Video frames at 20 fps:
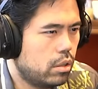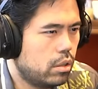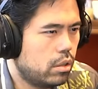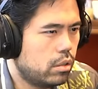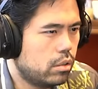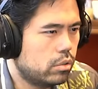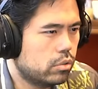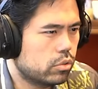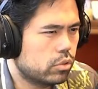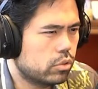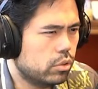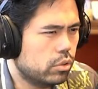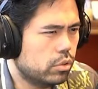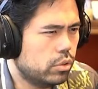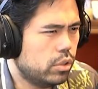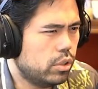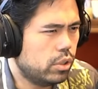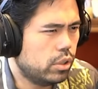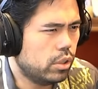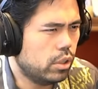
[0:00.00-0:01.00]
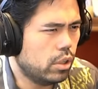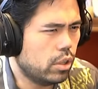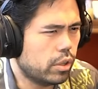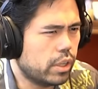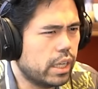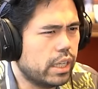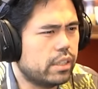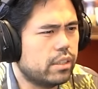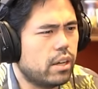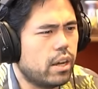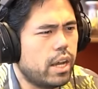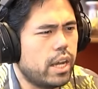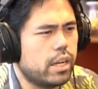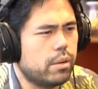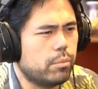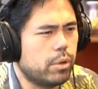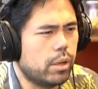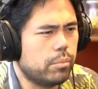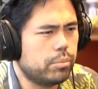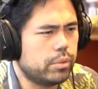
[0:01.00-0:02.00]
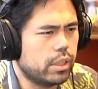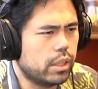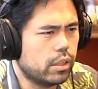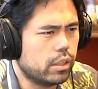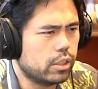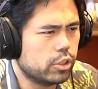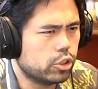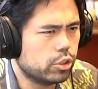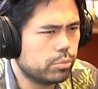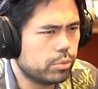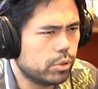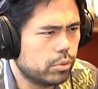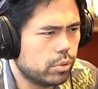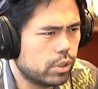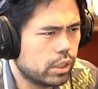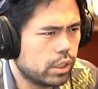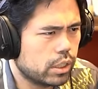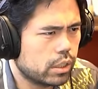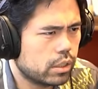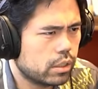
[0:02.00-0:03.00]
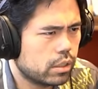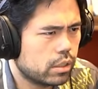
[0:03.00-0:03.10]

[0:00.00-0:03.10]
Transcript: Let's go here. Okay, I tied him up now, and I should be winning.